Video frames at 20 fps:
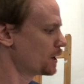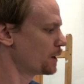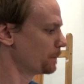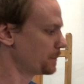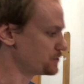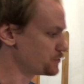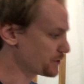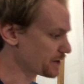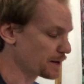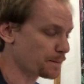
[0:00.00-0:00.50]

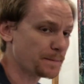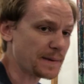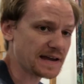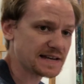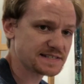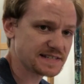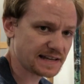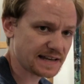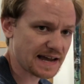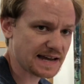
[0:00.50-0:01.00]
but you get a
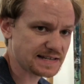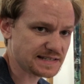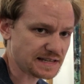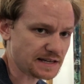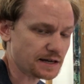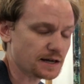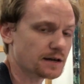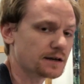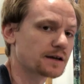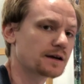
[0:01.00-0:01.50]
basic
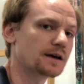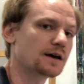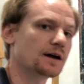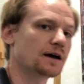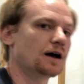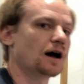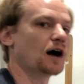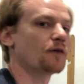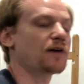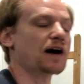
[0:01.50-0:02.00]
idea
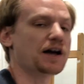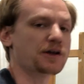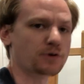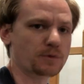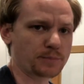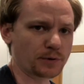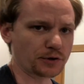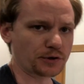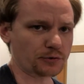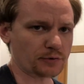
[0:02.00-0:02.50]
of how you
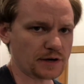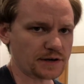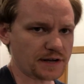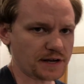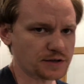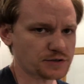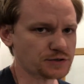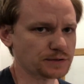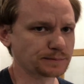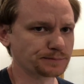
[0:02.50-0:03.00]
would build a
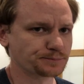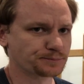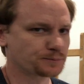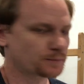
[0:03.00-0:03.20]
gradation.